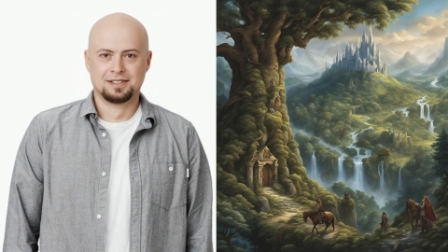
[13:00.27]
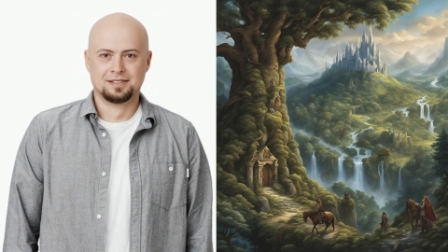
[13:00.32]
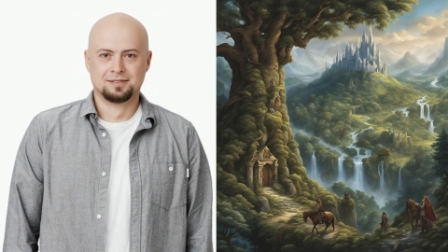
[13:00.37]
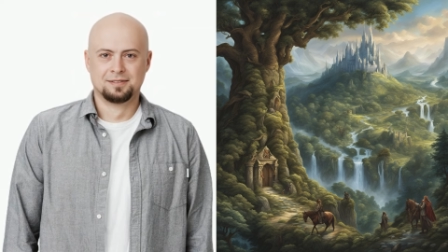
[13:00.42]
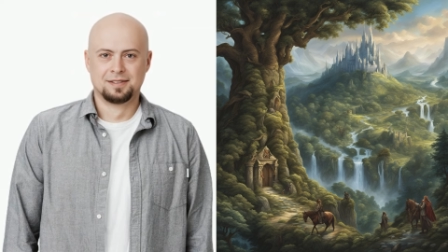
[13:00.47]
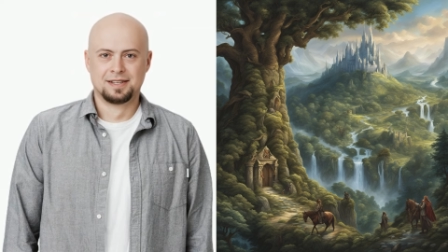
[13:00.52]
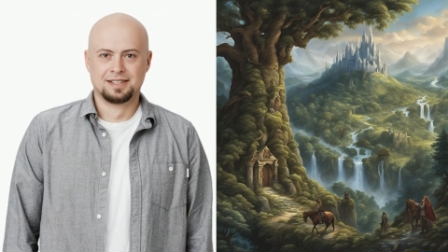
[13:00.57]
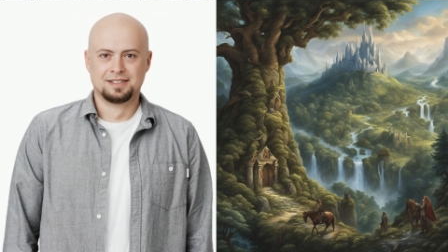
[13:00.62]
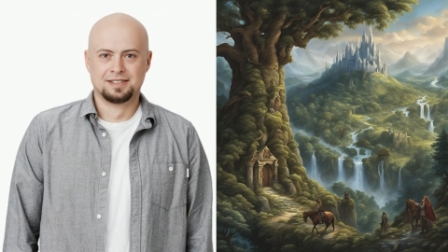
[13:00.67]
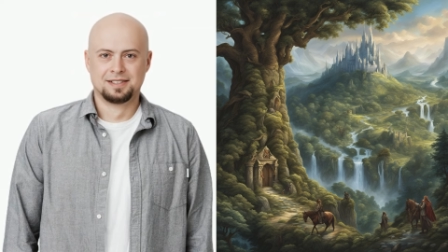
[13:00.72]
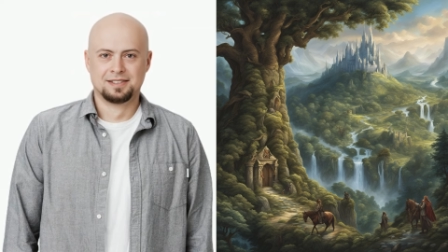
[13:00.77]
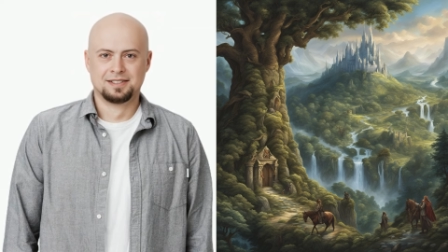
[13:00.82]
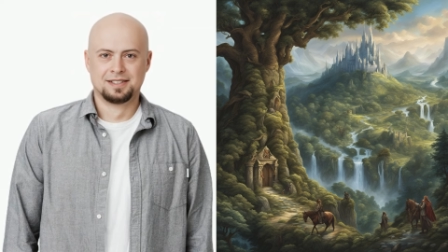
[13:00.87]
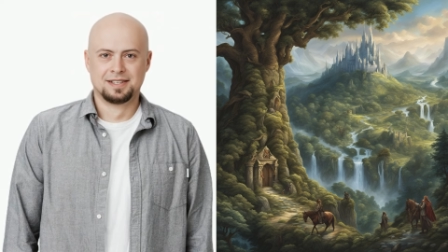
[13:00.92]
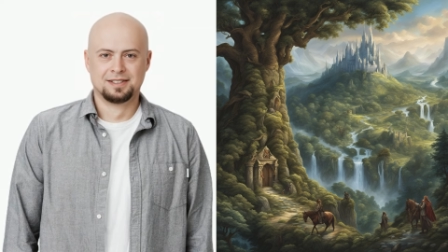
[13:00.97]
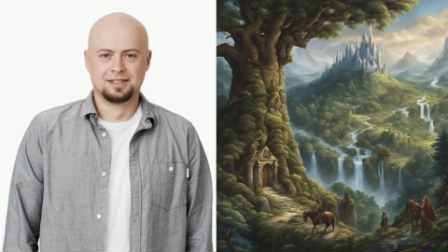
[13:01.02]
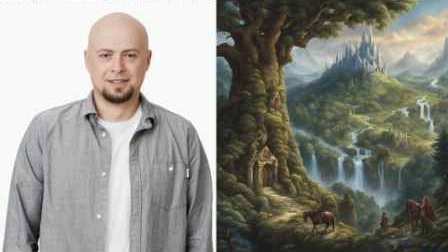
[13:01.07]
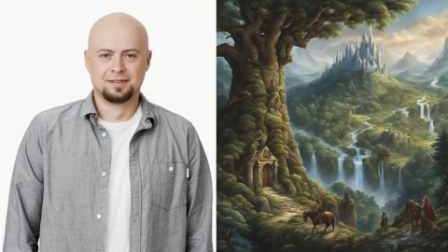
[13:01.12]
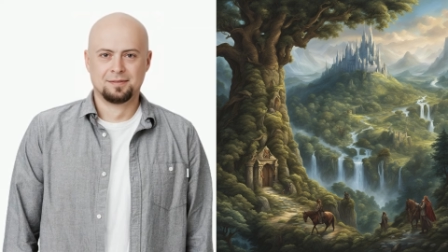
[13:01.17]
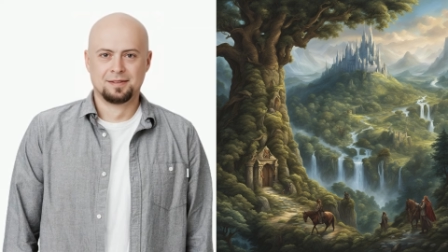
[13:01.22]
streets a
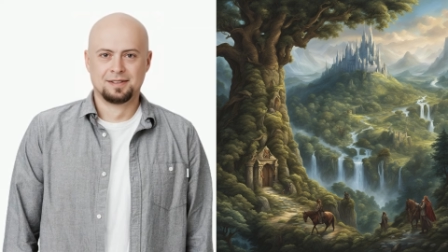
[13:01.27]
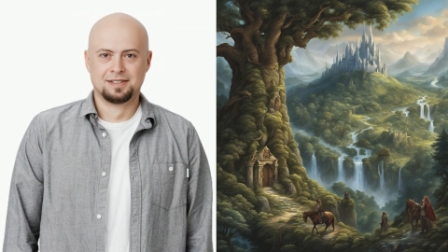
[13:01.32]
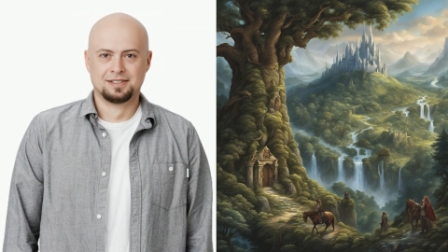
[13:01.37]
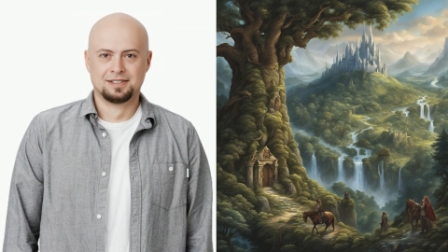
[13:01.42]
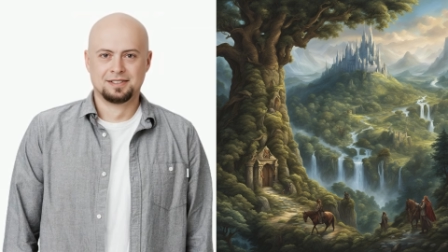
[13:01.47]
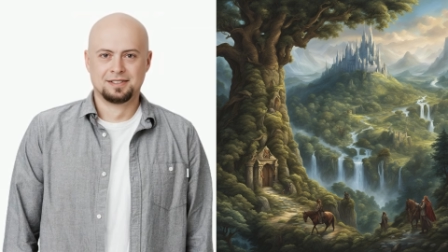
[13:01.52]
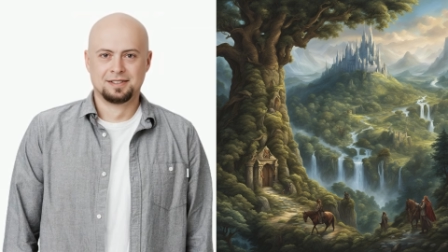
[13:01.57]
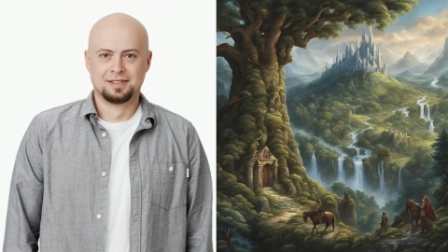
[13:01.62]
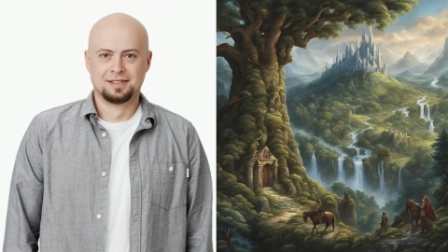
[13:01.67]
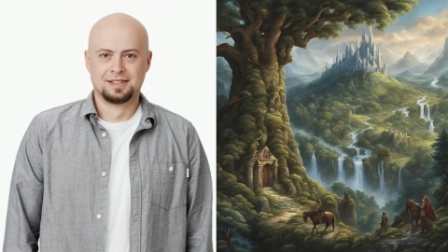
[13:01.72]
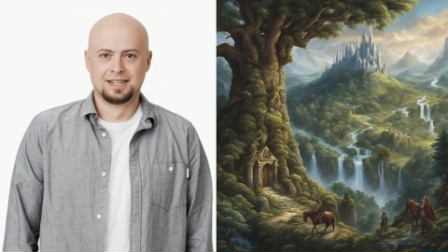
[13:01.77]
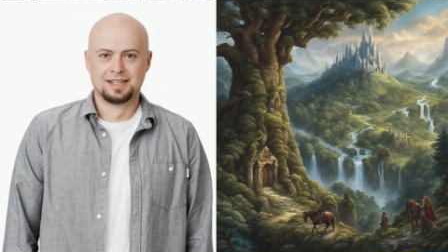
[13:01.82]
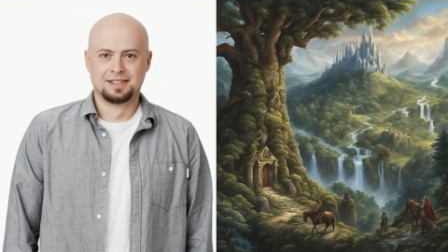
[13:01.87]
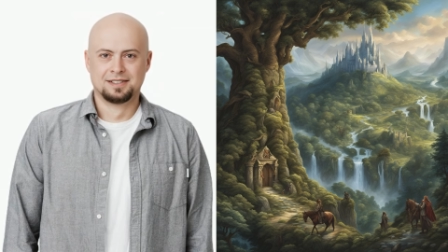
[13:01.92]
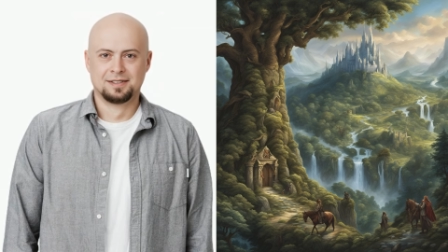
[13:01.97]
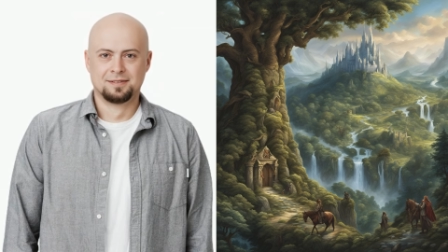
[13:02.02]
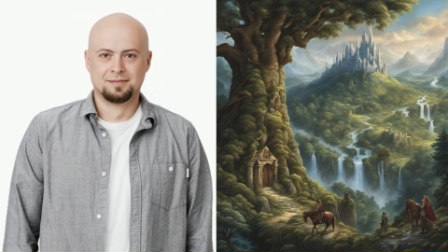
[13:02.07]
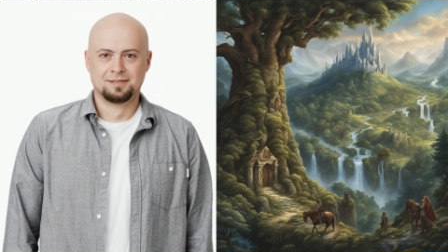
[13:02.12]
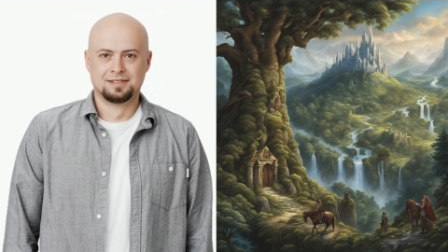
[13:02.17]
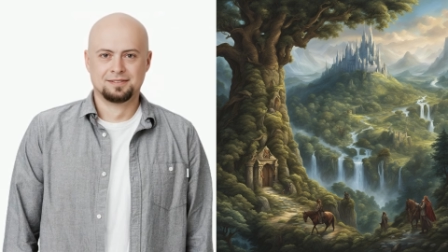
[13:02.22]
testament to the
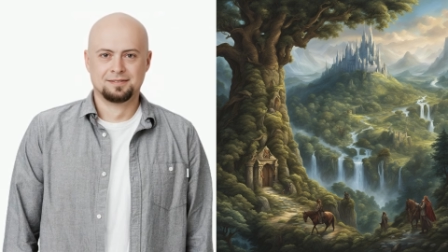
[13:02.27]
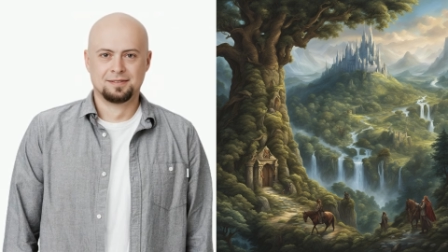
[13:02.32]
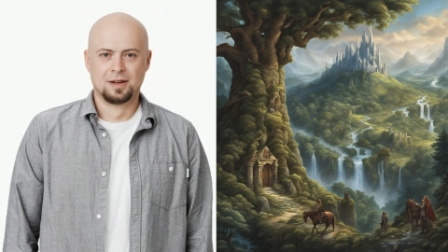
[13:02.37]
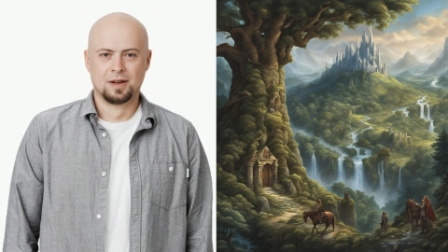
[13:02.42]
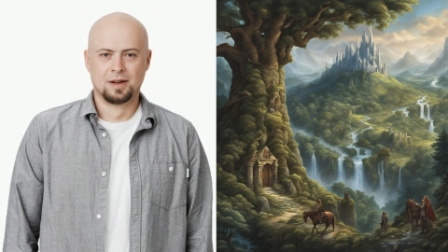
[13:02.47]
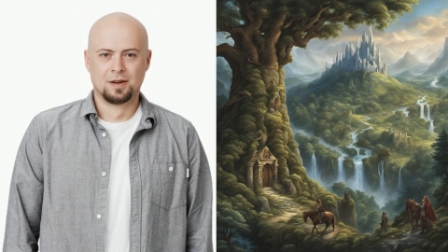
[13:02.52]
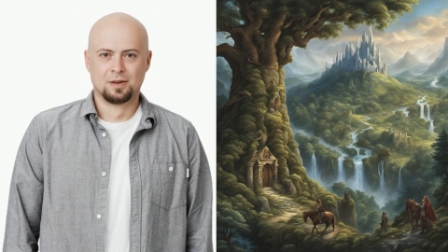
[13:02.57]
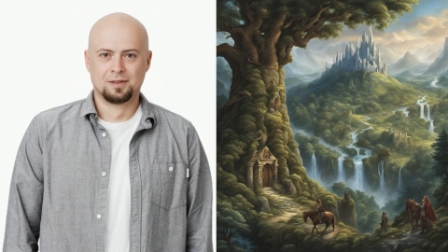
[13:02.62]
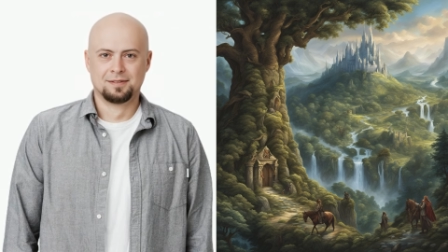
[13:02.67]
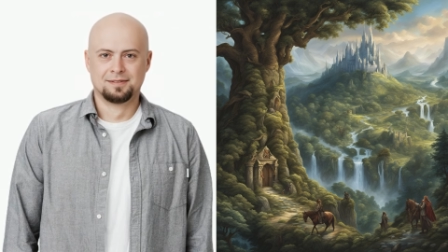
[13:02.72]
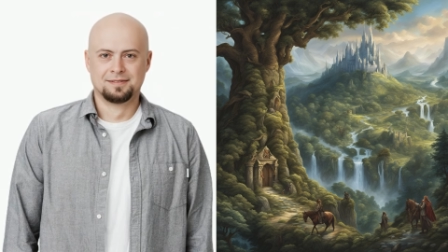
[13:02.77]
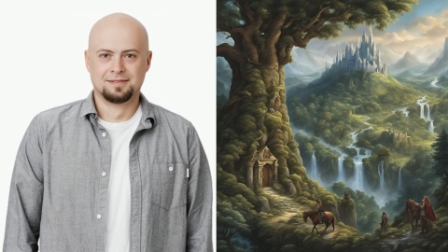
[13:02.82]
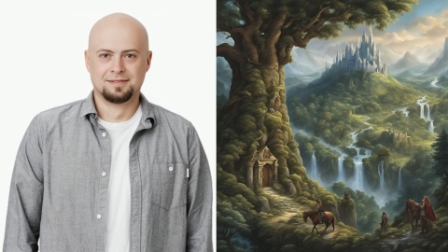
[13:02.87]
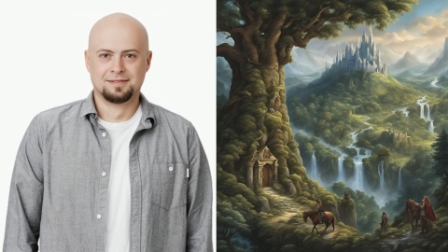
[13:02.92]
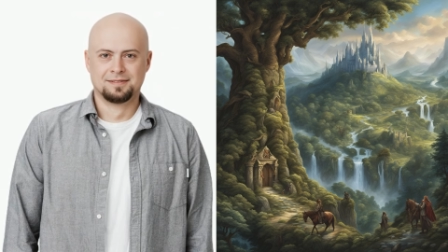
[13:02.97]
kingdom's fall.